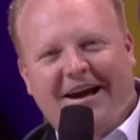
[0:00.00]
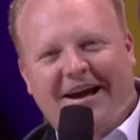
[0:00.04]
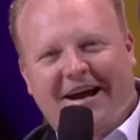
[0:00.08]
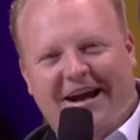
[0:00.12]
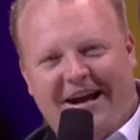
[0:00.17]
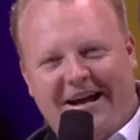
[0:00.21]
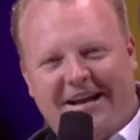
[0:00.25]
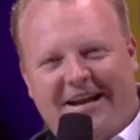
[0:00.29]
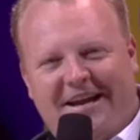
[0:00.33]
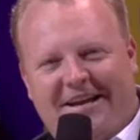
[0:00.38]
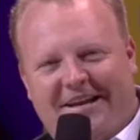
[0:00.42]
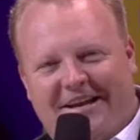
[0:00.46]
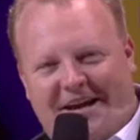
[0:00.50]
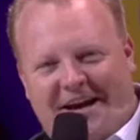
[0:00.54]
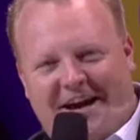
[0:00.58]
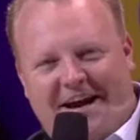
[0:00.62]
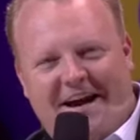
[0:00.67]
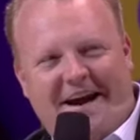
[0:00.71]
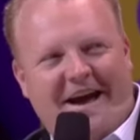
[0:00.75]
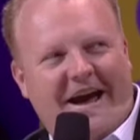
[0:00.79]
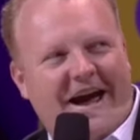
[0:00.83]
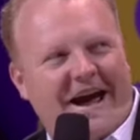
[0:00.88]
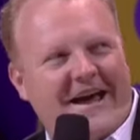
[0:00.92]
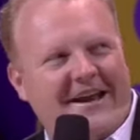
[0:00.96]
in
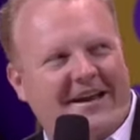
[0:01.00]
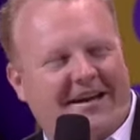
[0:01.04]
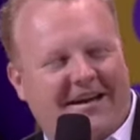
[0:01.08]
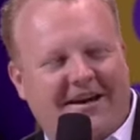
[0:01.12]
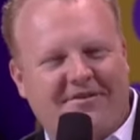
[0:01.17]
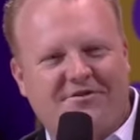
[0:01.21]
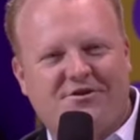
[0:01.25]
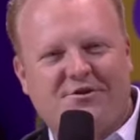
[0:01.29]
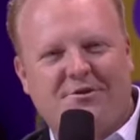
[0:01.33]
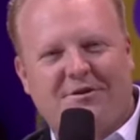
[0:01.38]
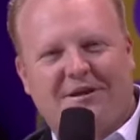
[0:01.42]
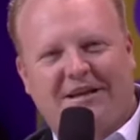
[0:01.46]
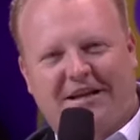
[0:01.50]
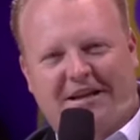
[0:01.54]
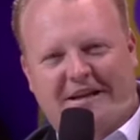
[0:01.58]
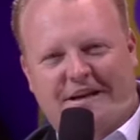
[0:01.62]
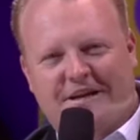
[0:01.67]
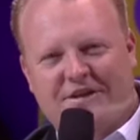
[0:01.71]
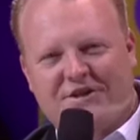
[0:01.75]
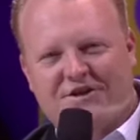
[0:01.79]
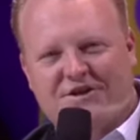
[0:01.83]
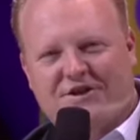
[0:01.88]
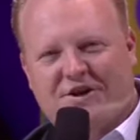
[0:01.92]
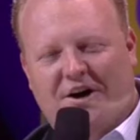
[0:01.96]
India, and it gives you a little
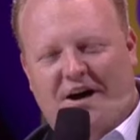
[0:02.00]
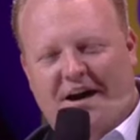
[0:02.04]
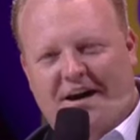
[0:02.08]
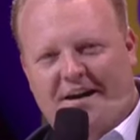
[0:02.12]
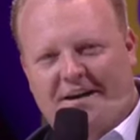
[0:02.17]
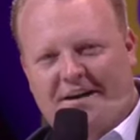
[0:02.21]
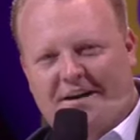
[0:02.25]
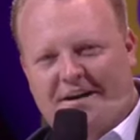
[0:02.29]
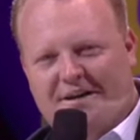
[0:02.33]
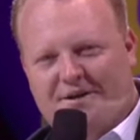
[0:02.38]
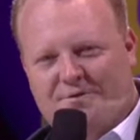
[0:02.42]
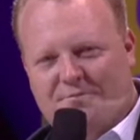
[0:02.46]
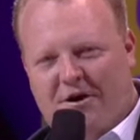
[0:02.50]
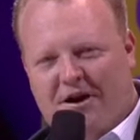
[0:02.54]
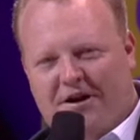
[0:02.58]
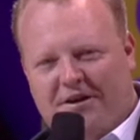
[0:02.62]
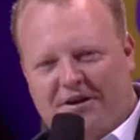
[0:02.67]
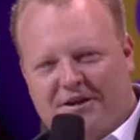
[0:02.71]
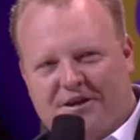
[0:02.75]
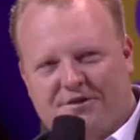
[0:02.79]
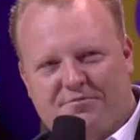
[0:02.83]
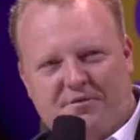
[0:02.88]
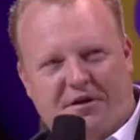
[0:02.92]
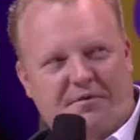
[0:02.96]
insight as well
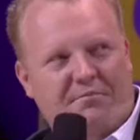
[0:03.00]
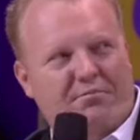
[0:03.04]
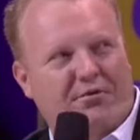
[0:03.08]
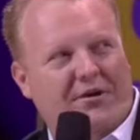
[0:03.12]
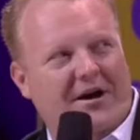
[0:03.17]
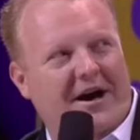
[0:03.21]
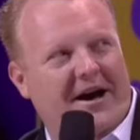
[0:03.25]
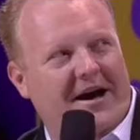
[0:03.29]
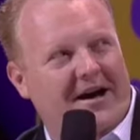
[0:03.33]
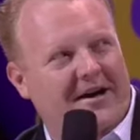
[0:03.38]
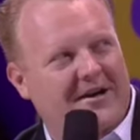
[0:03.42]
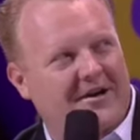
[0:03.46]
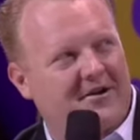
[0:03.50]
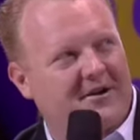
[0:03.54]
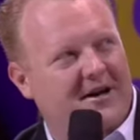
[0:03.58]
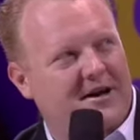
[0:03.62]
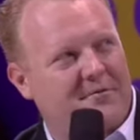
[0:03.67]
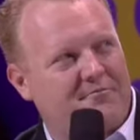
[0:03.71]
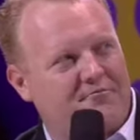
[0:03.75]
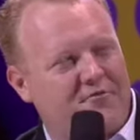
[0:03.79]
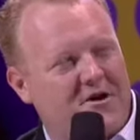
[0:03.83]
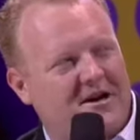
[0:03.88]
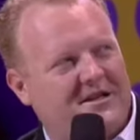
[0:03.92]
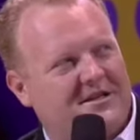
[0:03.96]
as we play it, and I'll
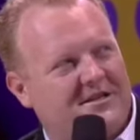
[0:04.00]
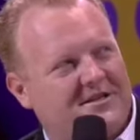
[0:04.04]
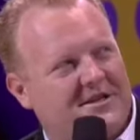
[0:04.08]
get Brett to